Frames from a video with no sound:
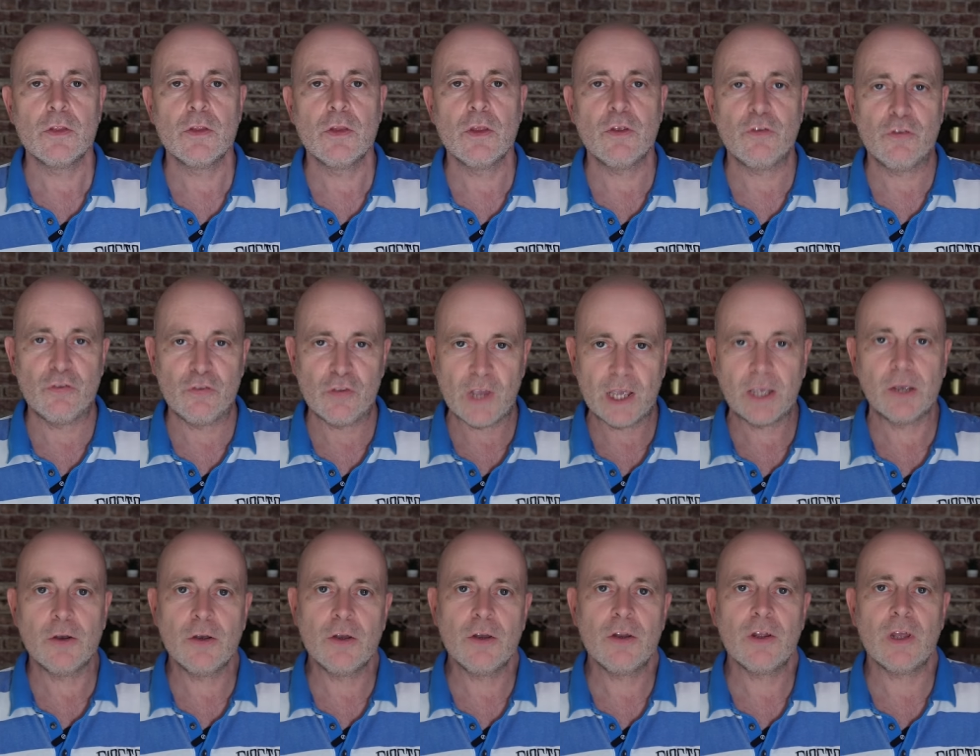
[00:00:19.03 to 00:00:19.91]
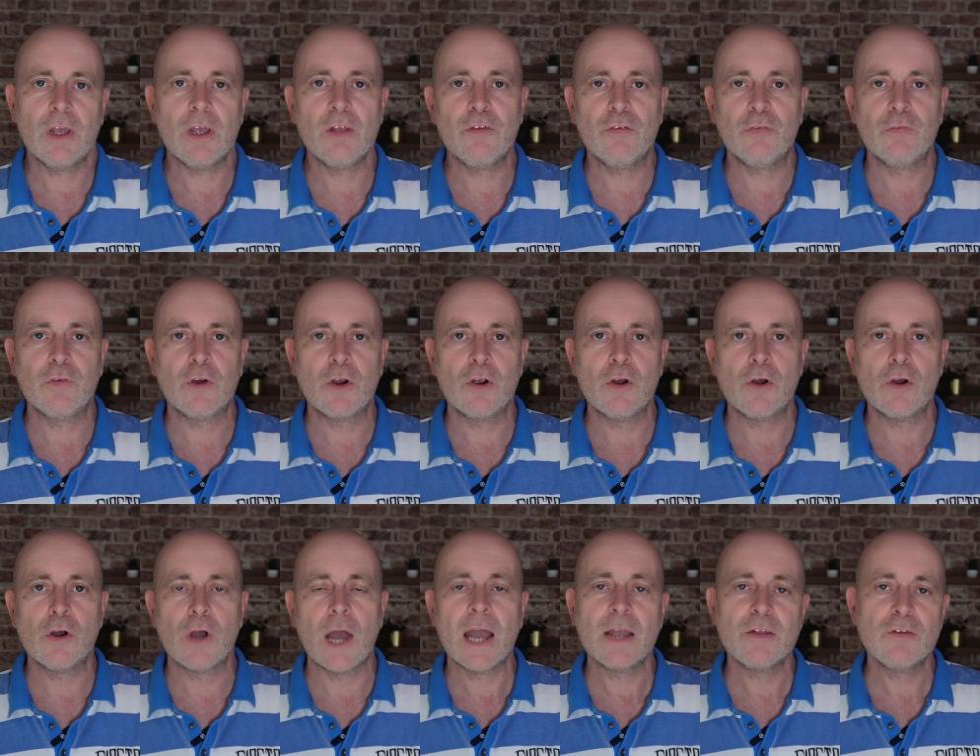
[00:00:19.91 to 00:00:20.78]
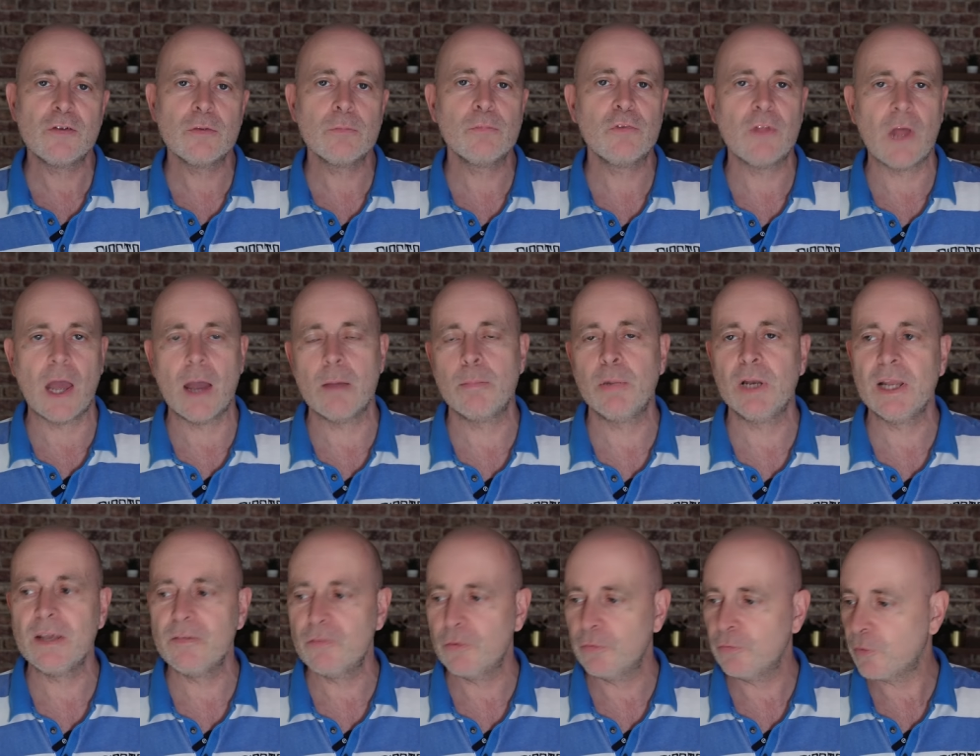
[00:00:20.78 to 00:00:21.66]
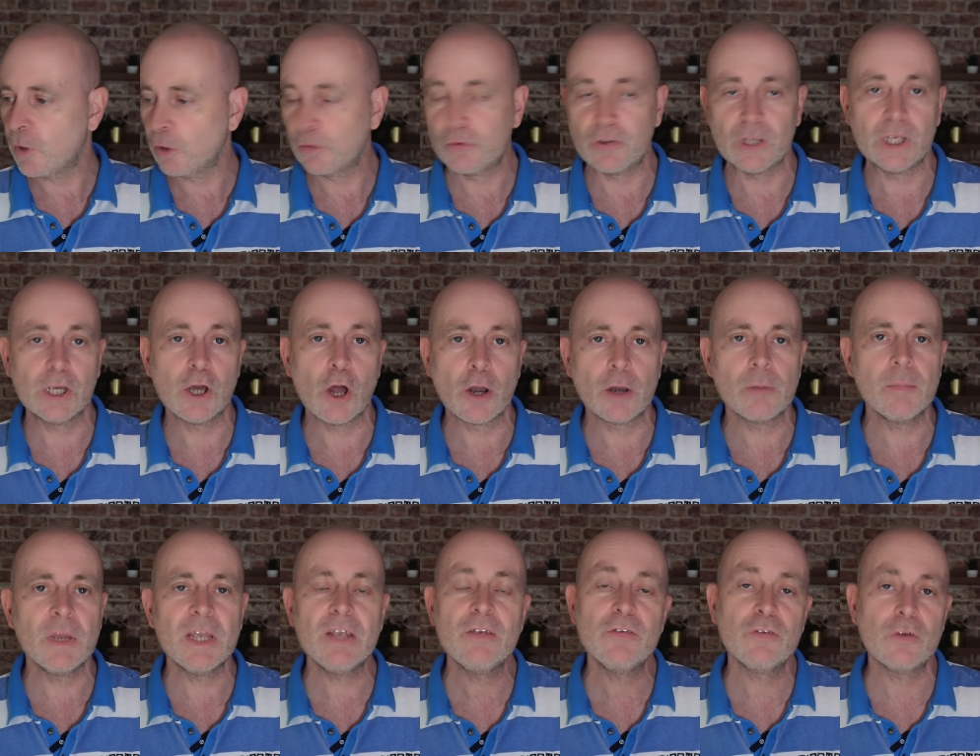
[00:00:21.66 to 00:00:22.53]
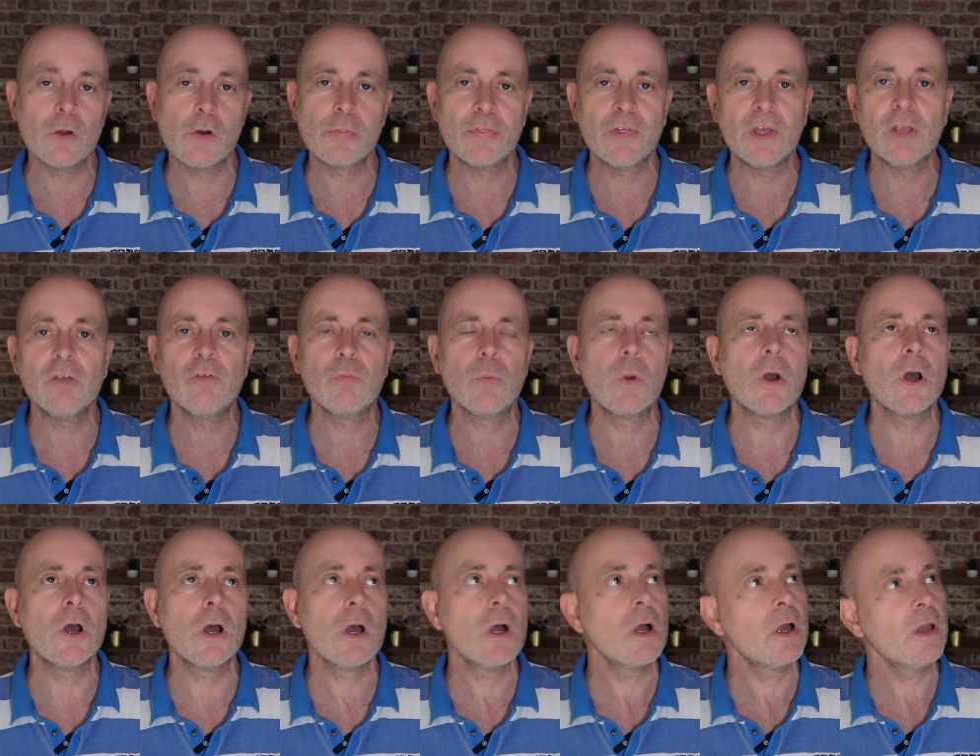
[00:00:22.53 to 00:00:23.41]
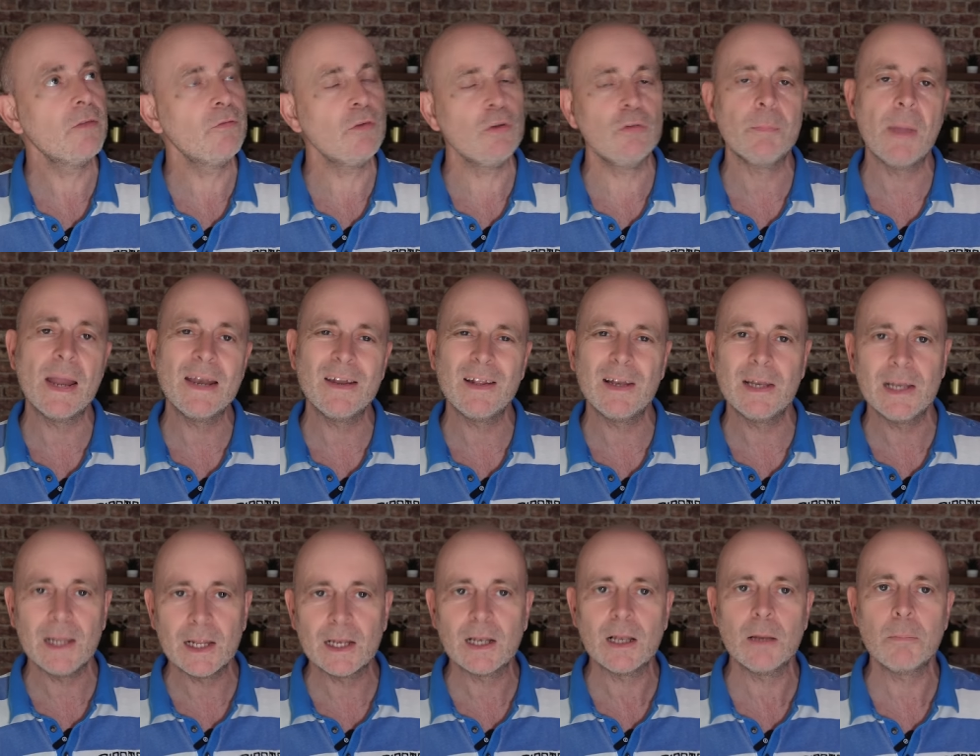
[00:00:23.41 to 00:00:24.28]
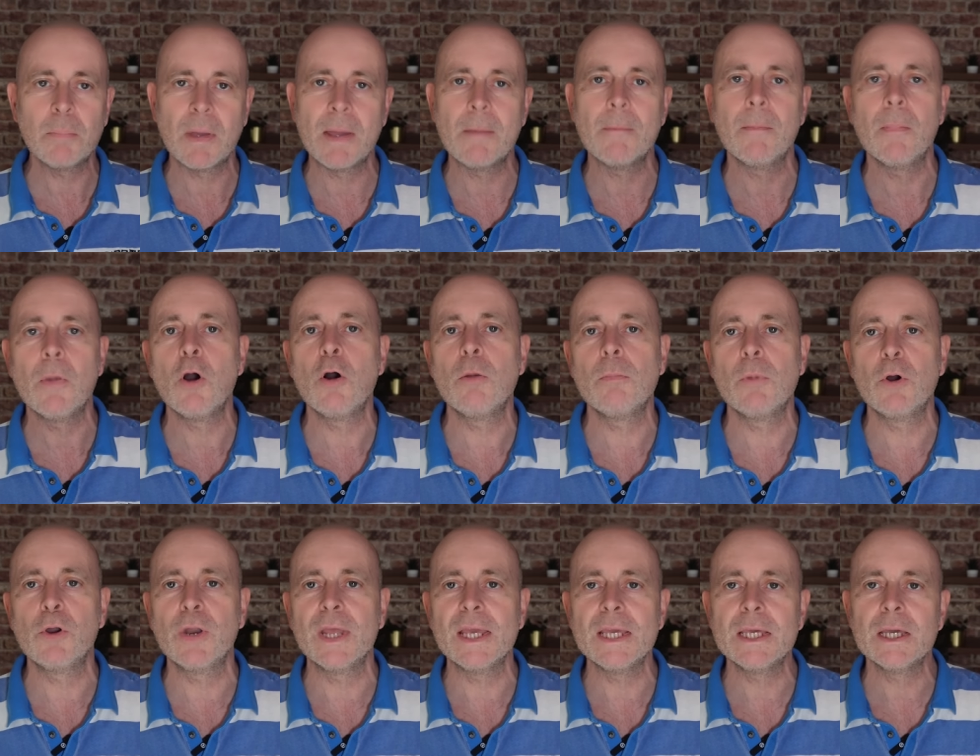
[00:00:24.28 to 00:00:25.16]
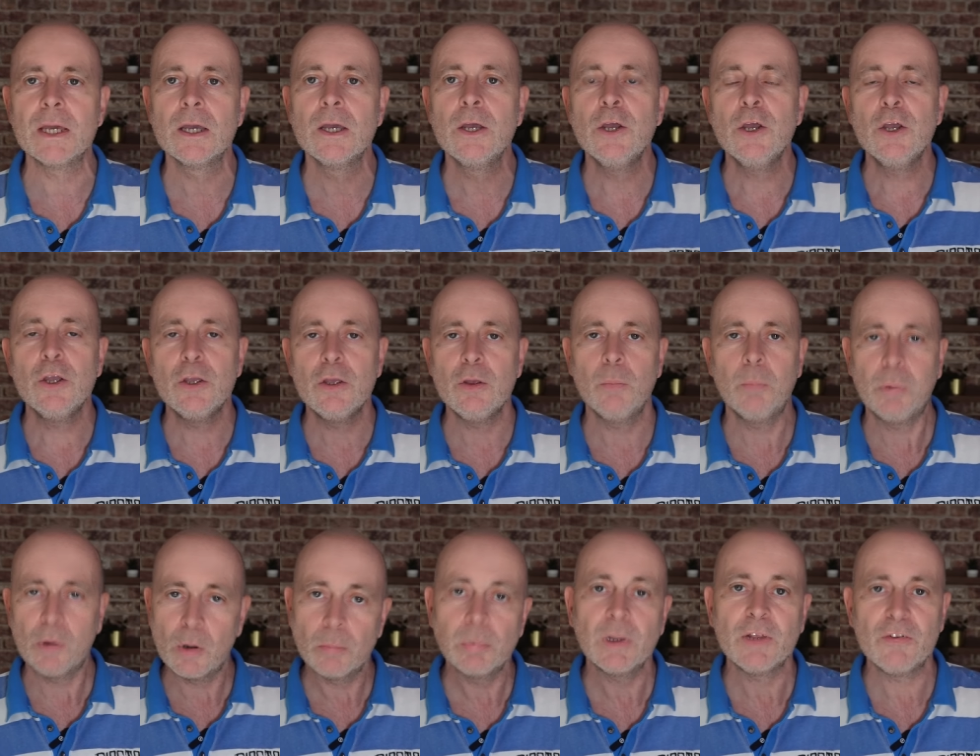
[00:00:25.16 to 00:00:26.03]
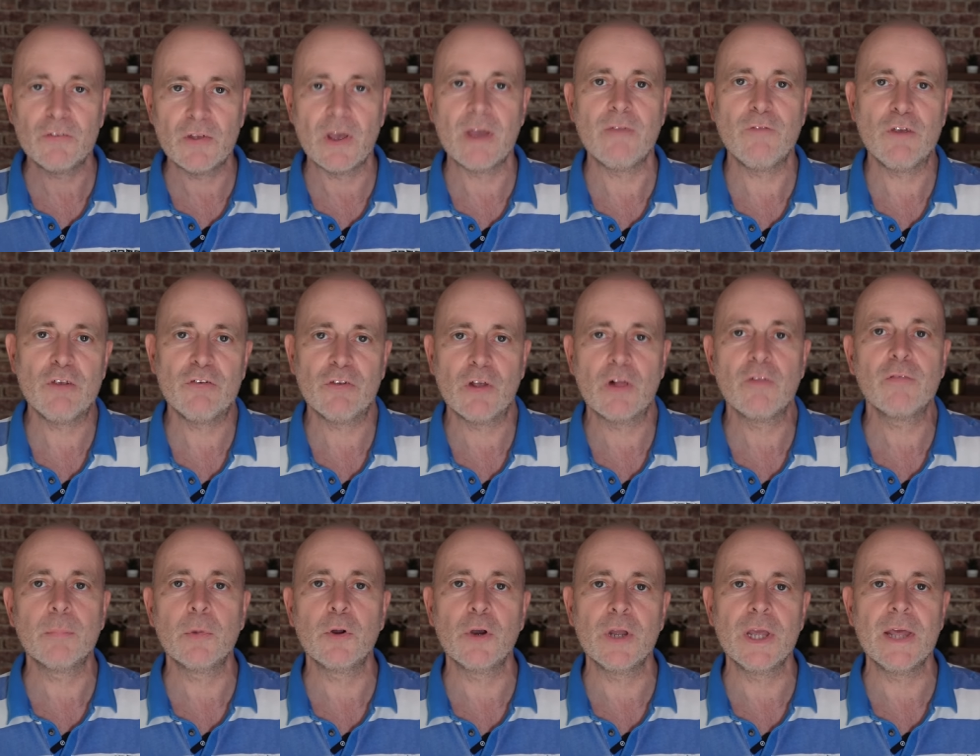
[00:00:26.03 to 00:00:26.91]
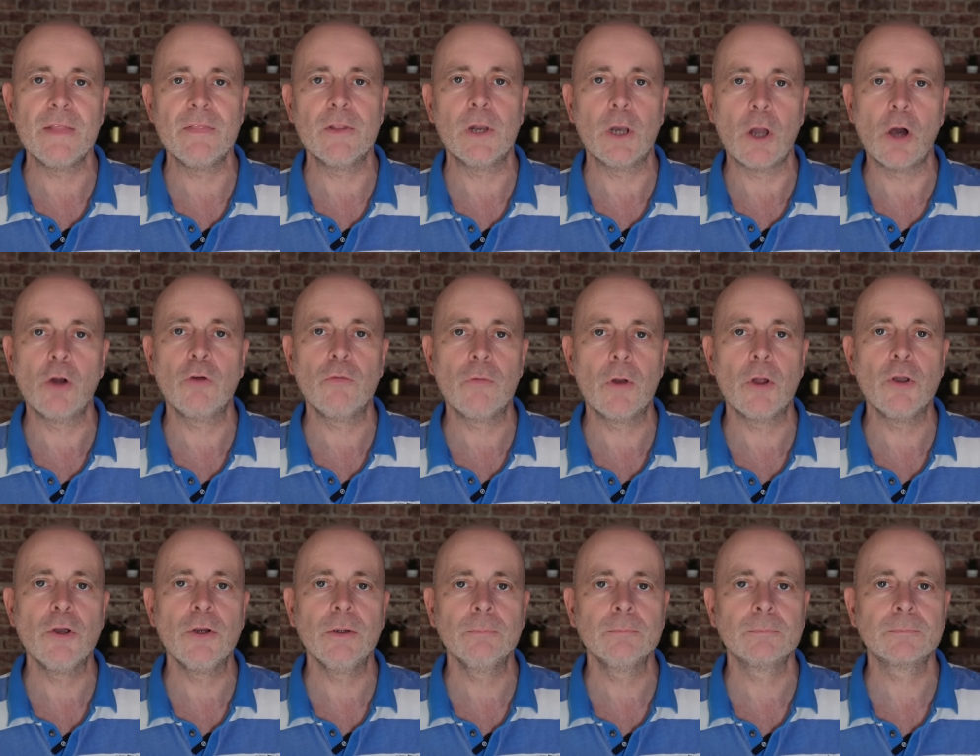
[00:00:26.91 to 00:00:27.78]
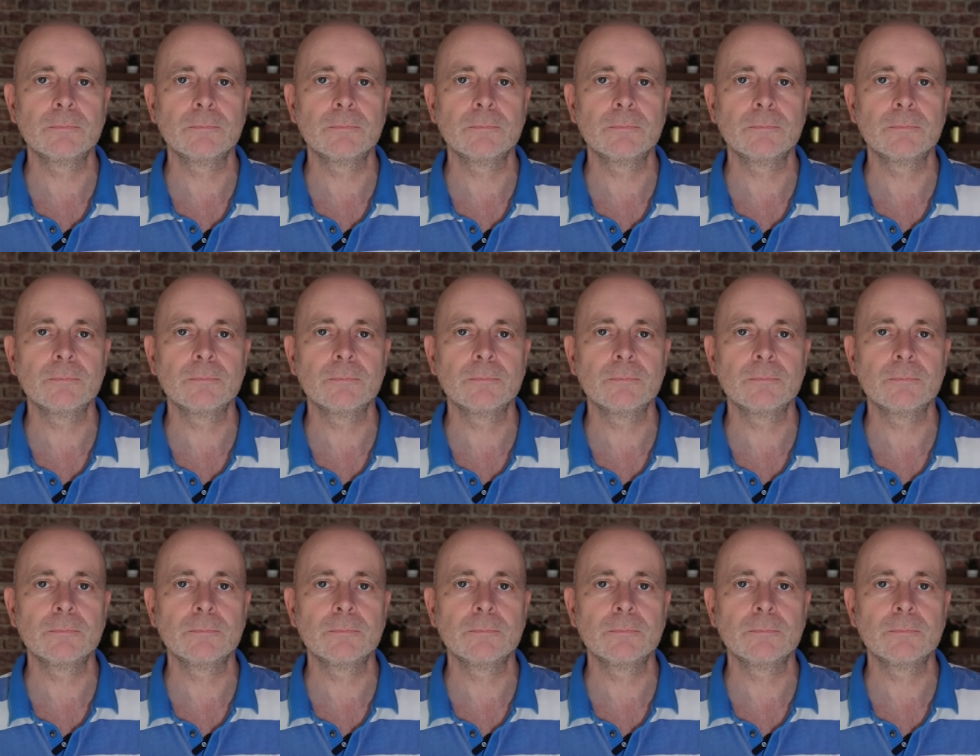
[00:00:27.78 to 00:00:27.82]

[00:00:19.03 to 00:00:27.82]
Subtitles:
The second is for items that I believe are false economy. So things where if you spend a little bit more money, you'll probably save yourself money in the long run.